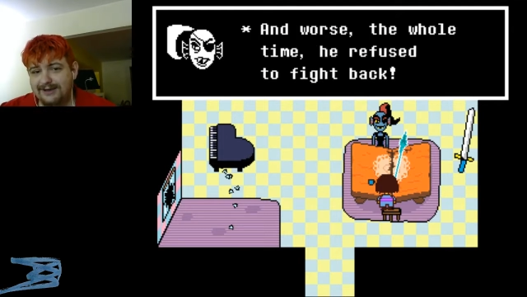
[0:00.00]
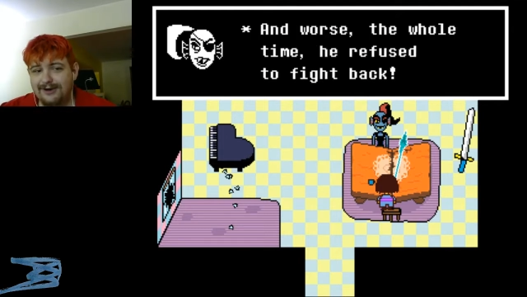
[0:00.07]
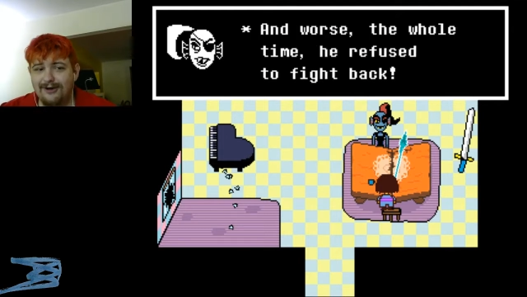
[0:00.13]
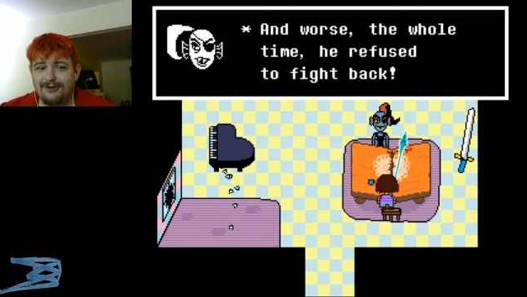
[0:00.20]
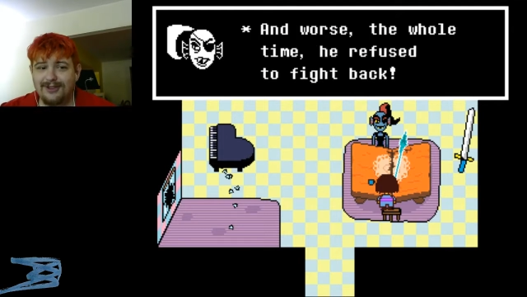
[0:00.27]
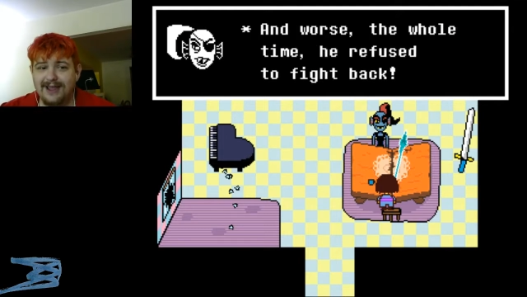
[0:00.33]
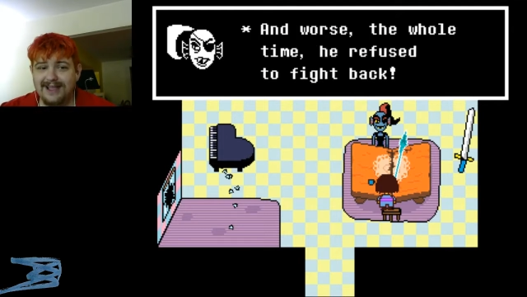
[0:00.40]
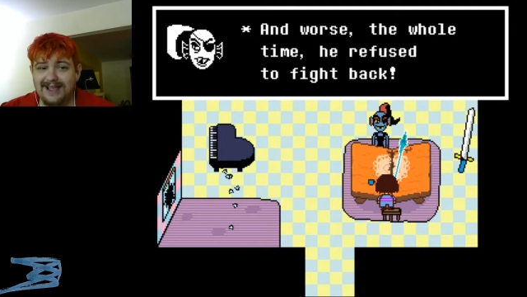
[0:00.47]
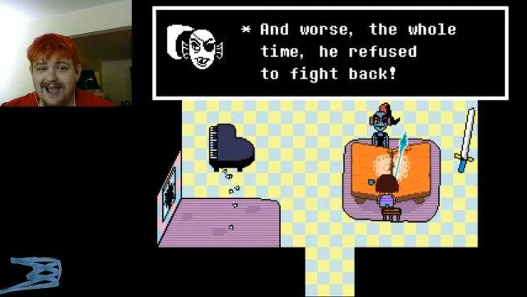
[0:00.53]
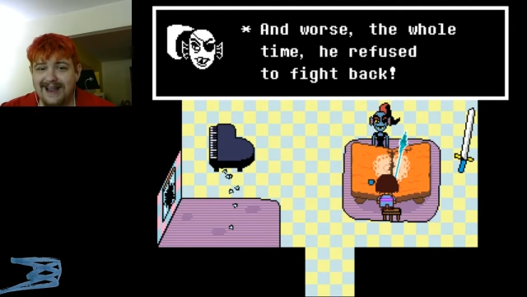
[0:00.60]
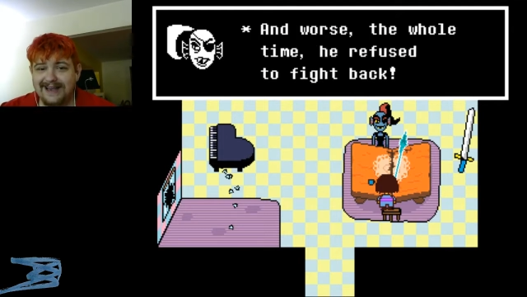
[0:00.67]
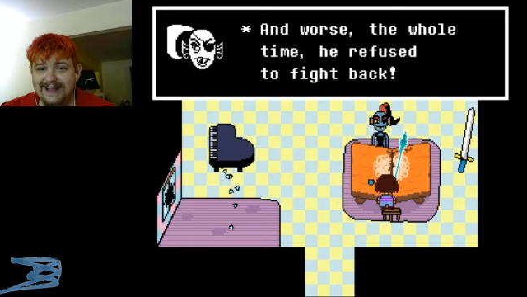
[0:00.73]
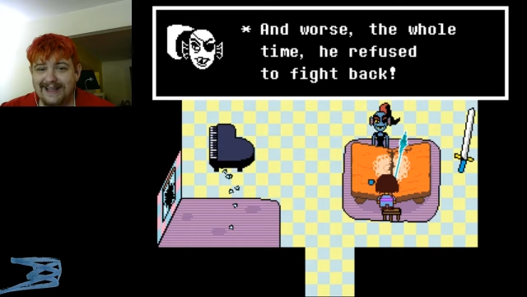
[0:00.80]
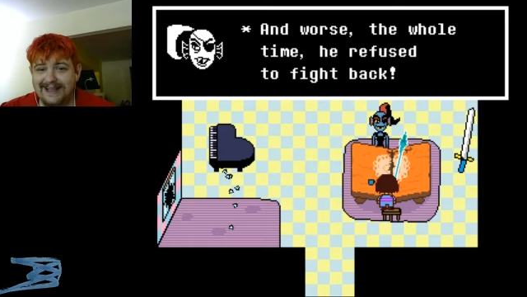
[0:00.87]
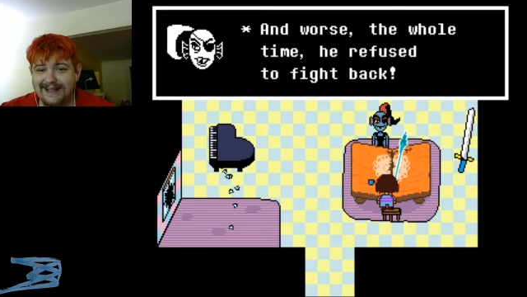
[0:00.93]
oh, like
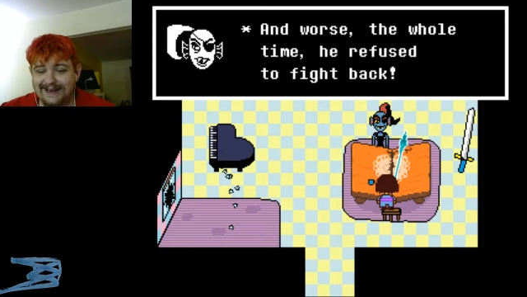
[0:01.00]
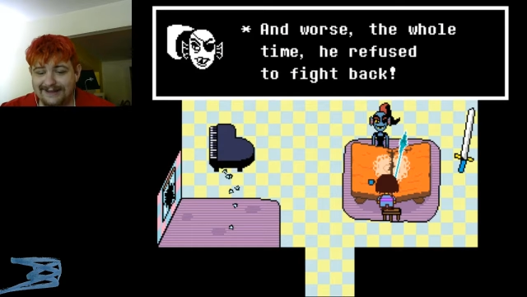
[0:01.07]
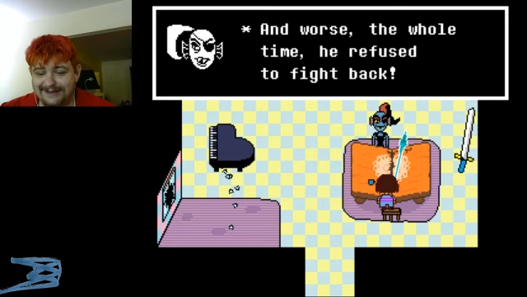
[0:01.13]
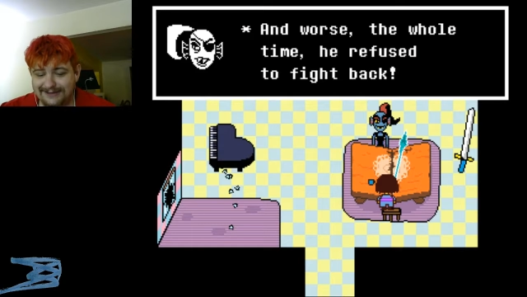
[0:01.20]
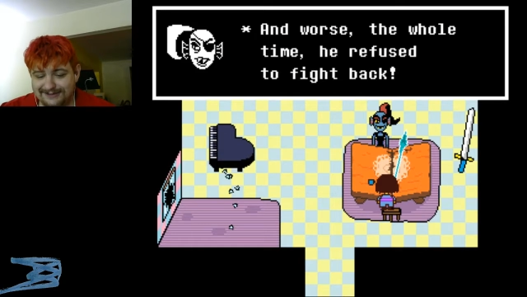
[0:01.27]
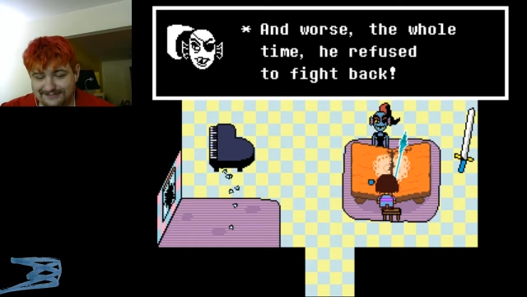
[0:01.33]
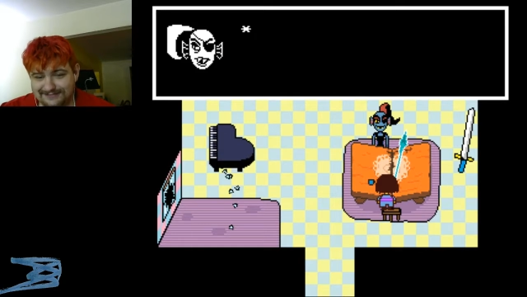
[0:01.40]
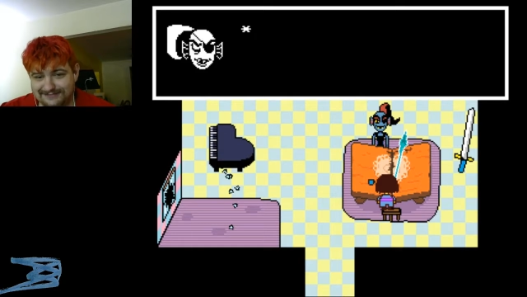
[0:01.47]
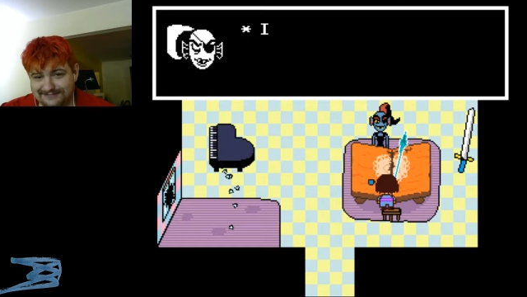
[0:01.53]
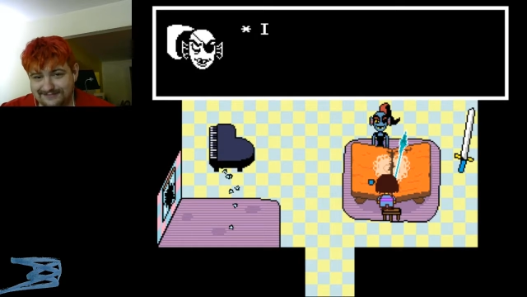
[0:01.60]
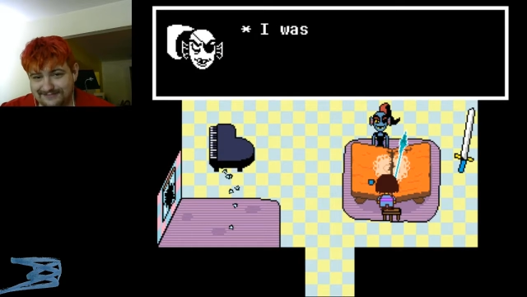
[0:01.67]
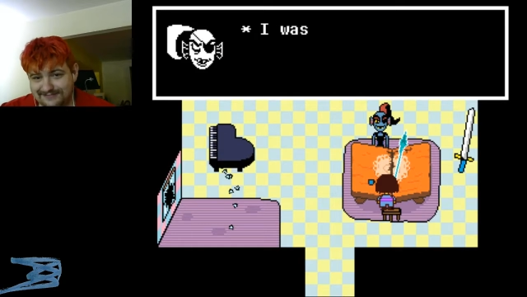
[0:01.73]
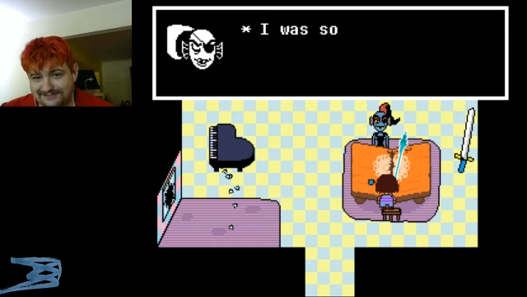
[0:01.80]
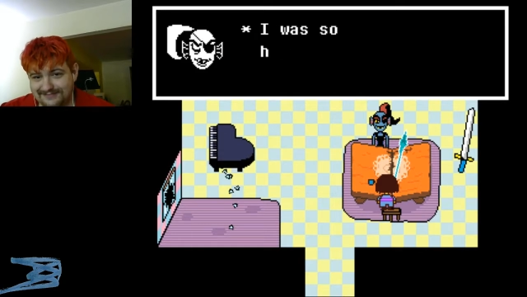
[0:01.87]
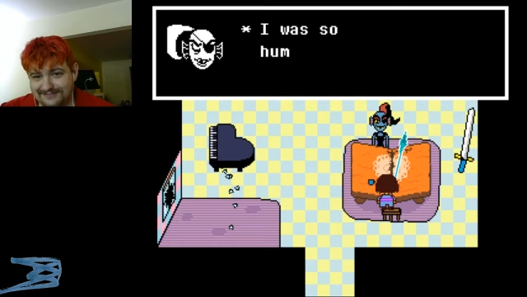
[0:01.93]
I did.
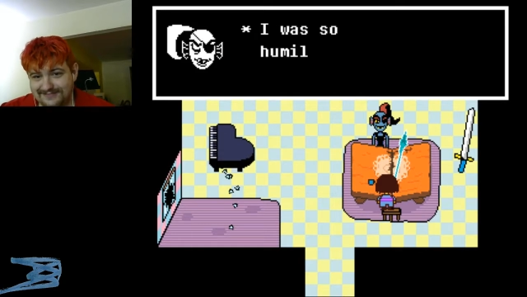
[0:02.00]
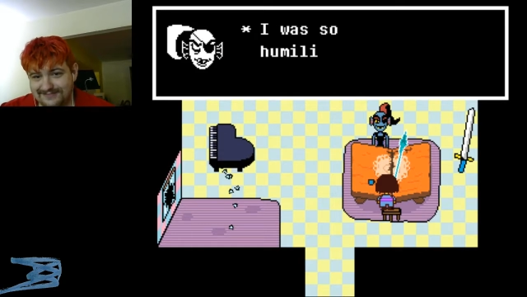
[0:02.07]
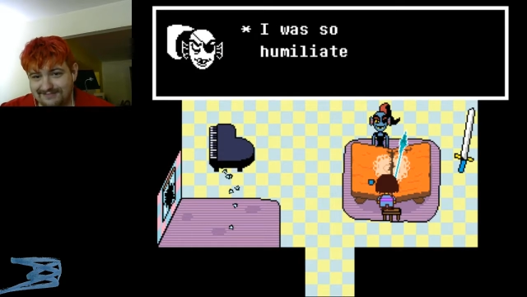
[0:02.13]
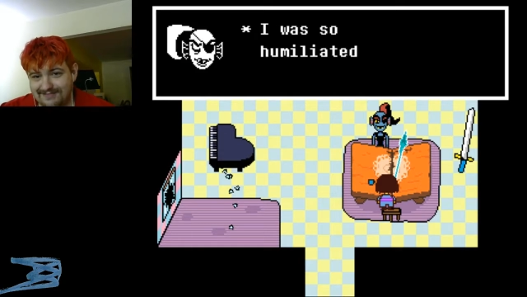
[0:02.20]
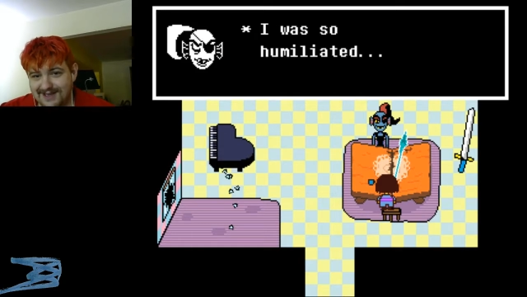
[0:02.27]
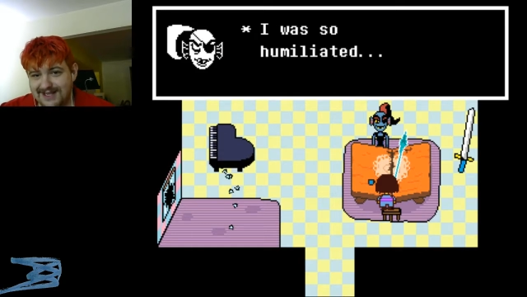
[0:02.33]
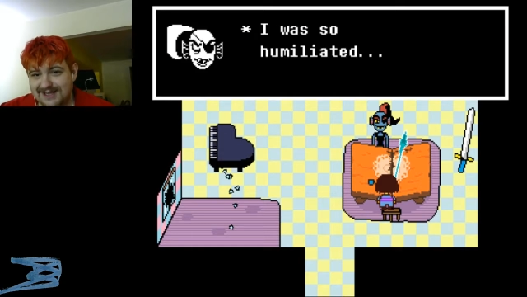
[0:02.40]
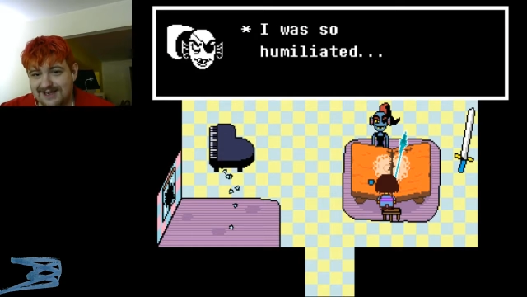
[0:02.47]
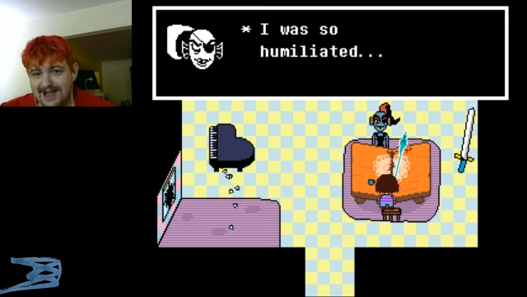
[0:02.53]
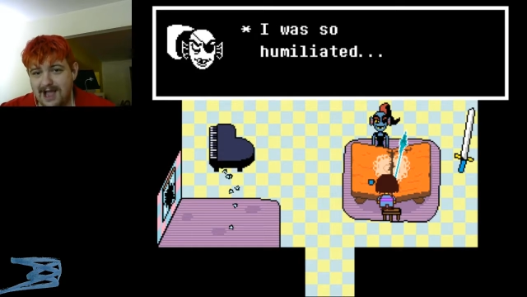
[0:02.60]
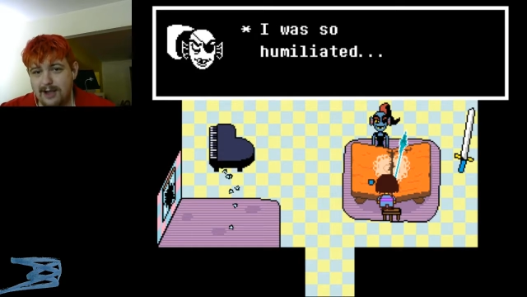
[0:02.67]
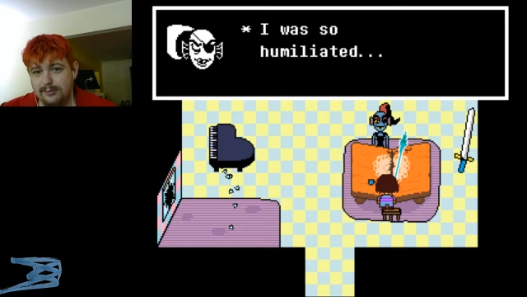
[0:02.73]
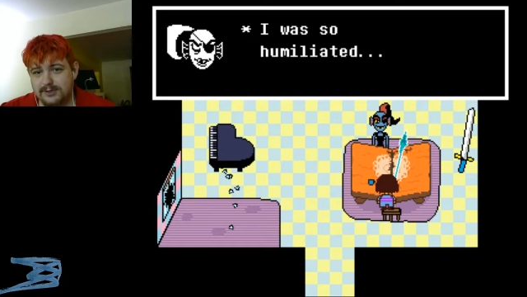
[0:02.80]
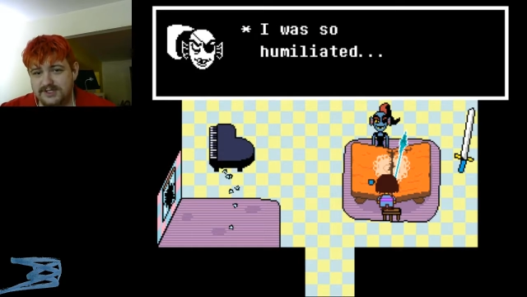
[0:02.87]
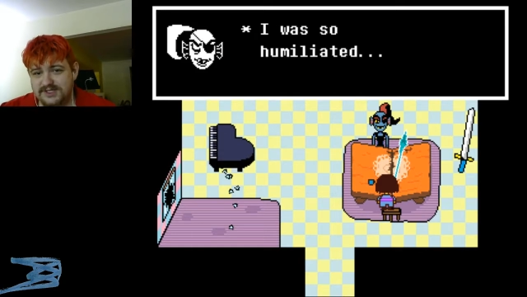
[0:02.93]

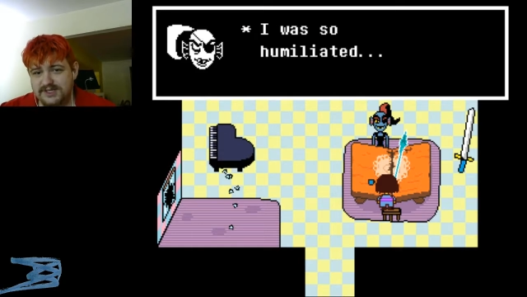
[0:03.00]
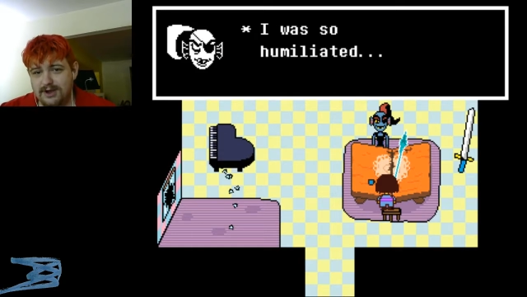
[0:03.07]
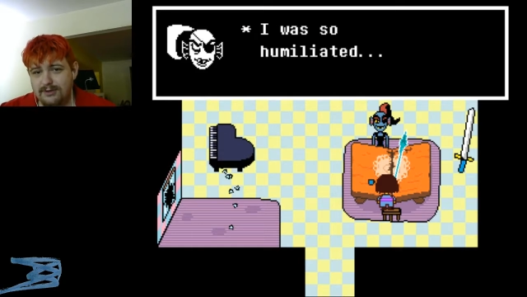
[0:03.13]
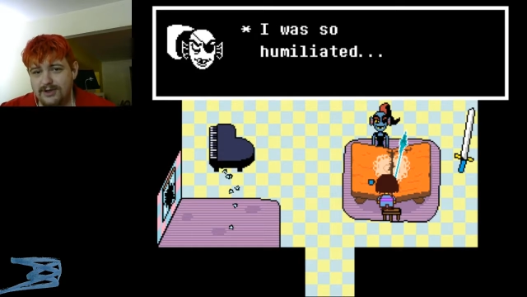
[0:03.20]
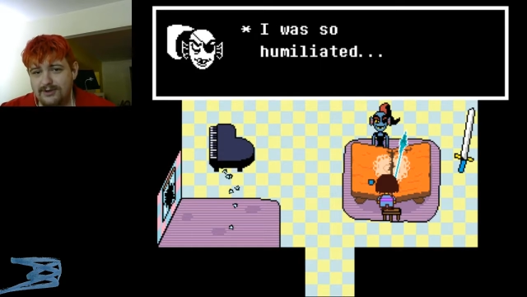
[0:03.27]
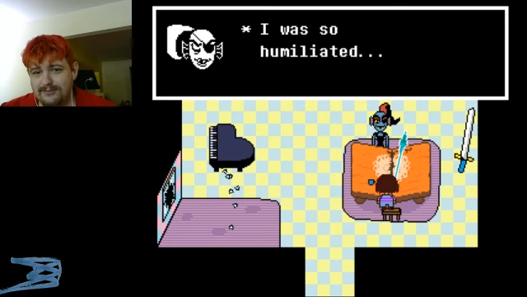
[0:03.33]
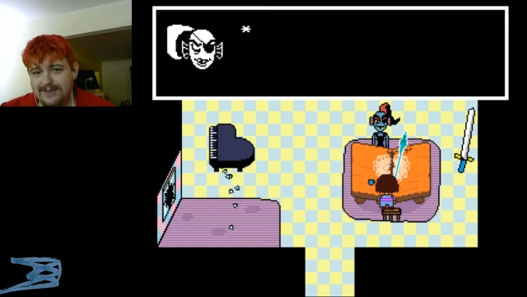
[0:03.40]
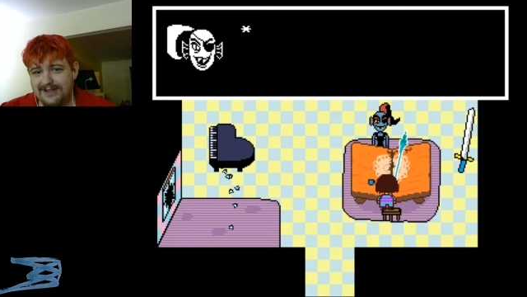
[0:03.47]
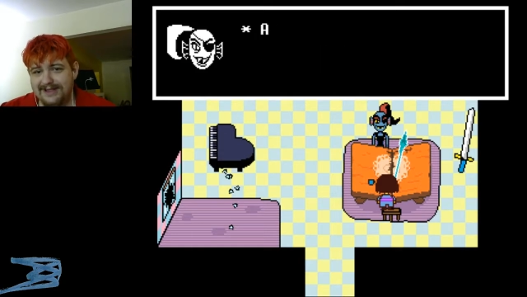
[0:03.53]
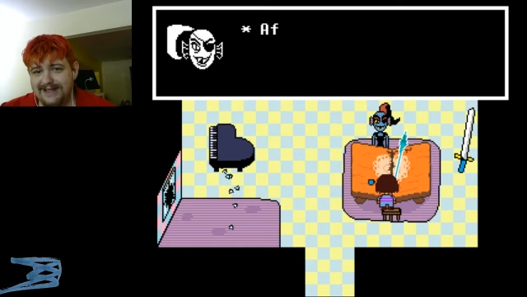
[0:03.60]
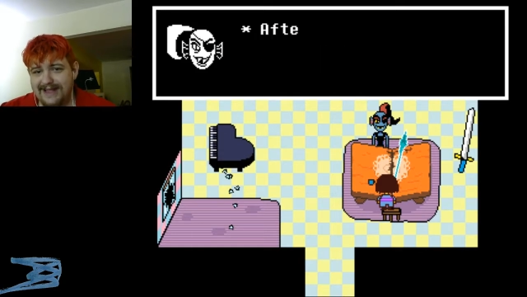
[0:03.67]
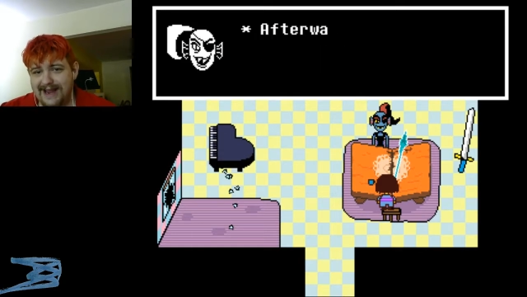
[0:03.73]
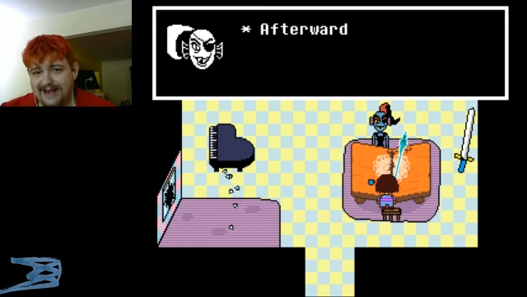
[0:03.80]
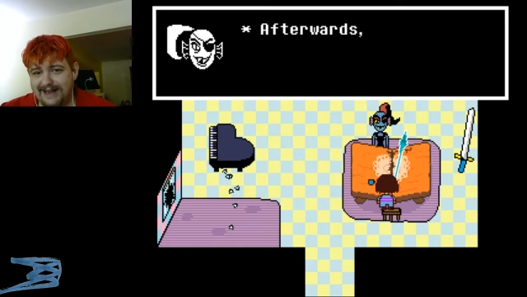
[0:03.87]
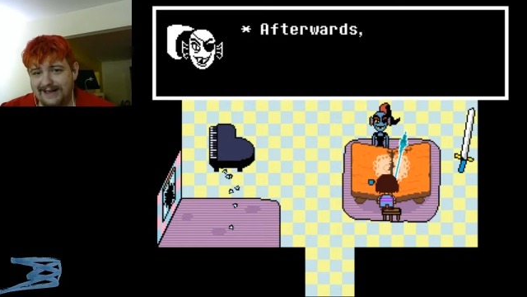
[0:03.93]
I was so
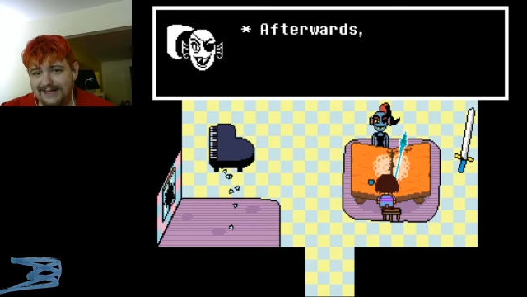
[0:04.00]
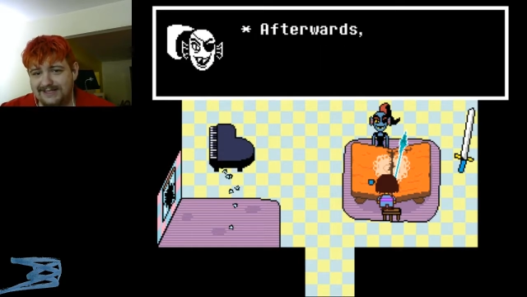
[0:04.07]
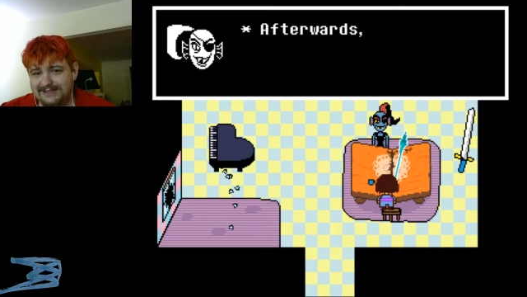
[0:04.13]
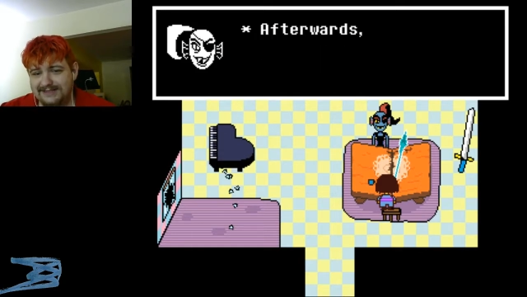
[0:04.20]
humiliated.